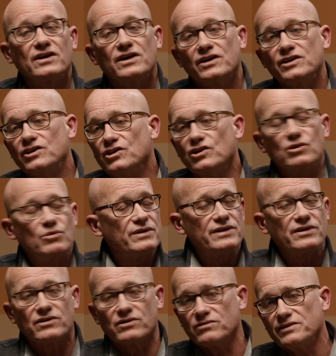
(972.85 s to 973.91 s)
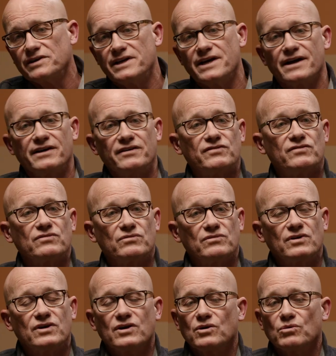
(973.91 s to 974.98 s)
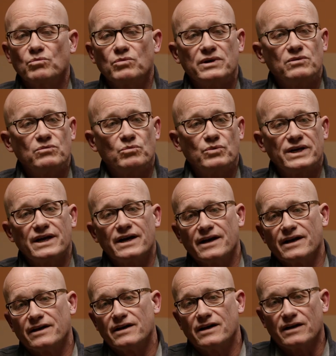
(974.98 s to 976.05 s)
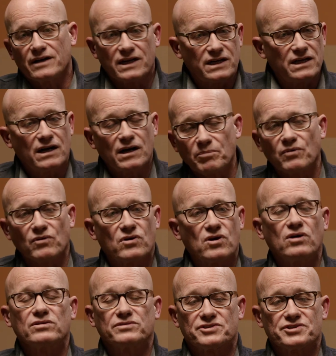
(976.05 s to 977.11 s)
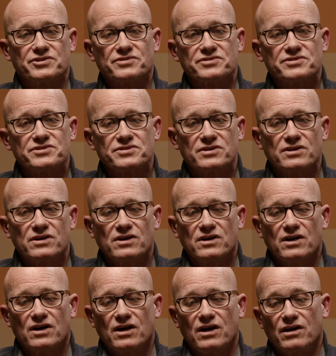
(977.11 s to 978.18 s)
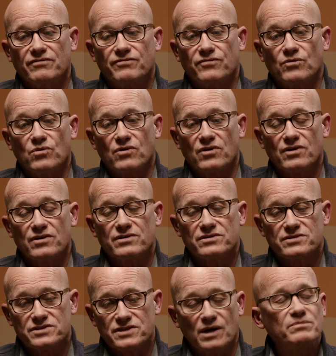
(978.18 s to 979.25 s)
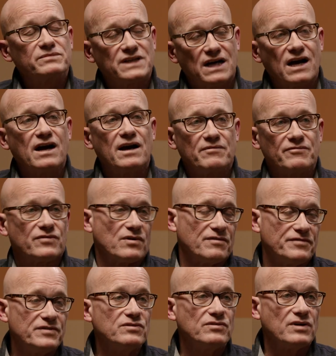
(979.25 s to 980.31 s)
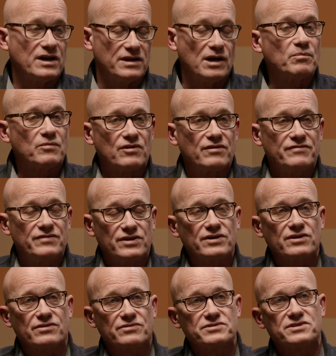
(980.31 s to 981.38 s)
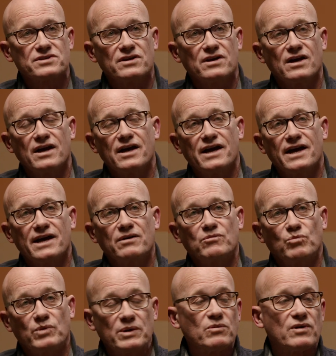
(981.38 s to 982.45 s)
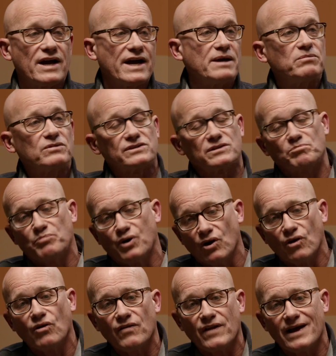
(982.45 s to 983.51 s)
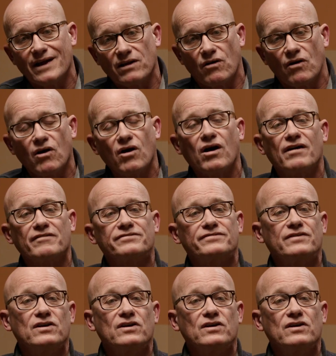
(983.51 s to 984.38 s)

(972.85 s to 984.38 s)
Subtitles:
in the early days, we had a couple cultures for some time, for a number of years, and we were able to pull that off,